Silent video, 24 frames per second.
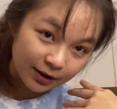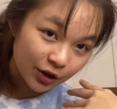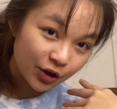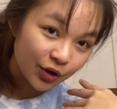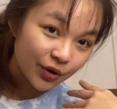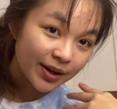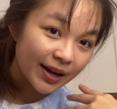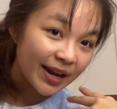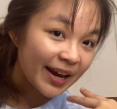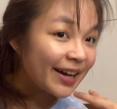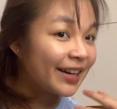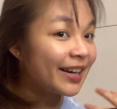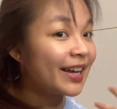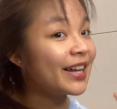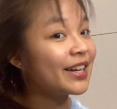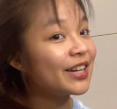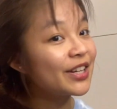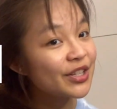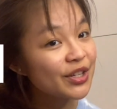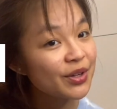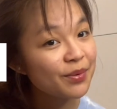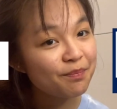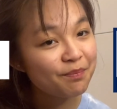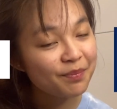Ucat and
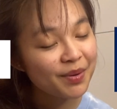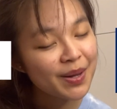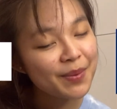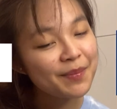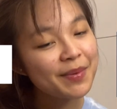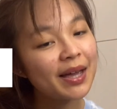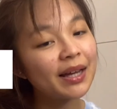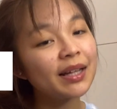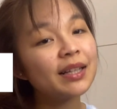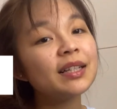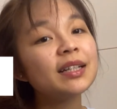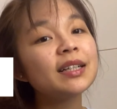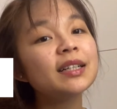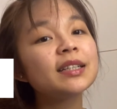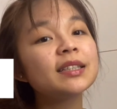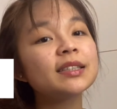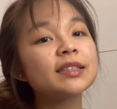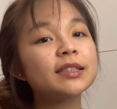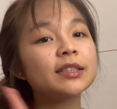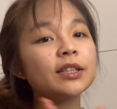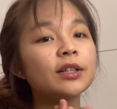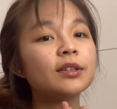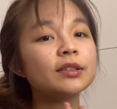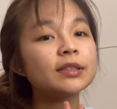as a BMAT.
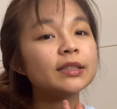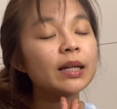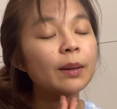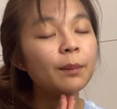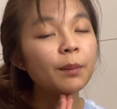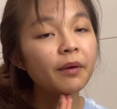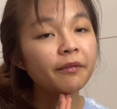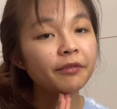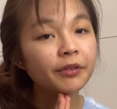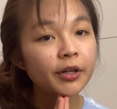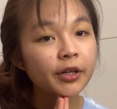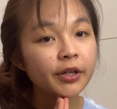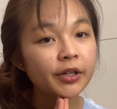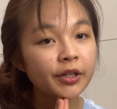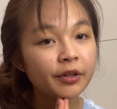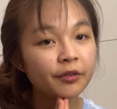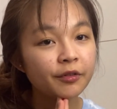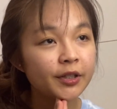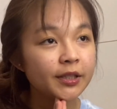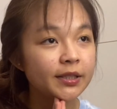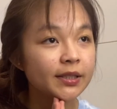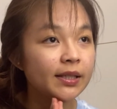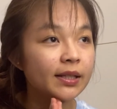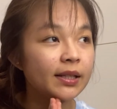So some of the
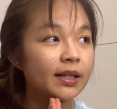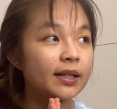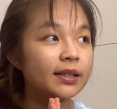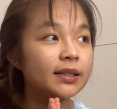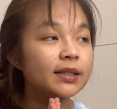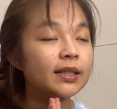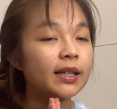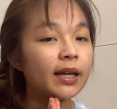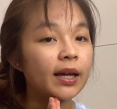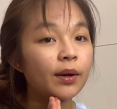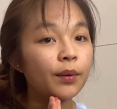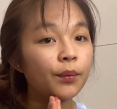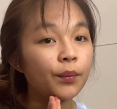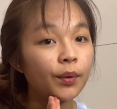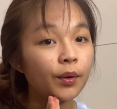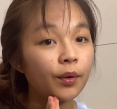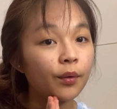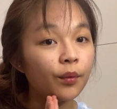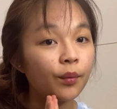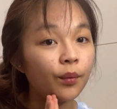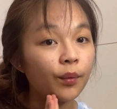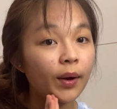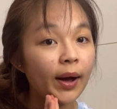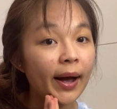universities, they
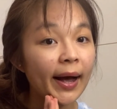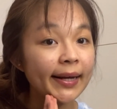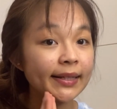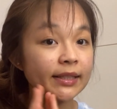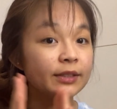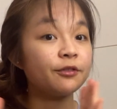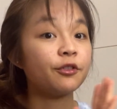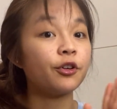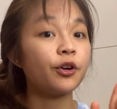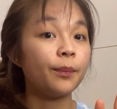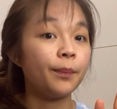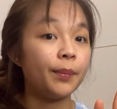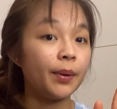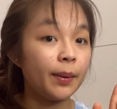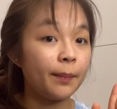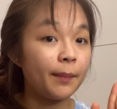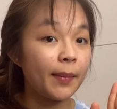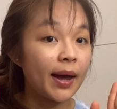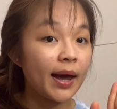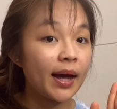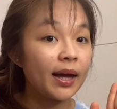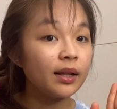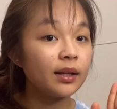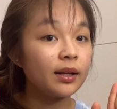will ask for
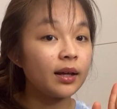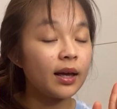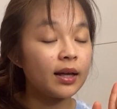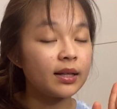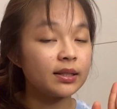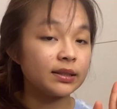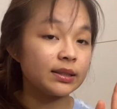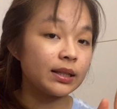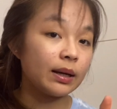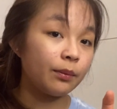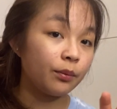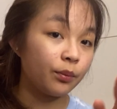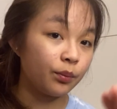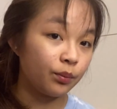BMAT and some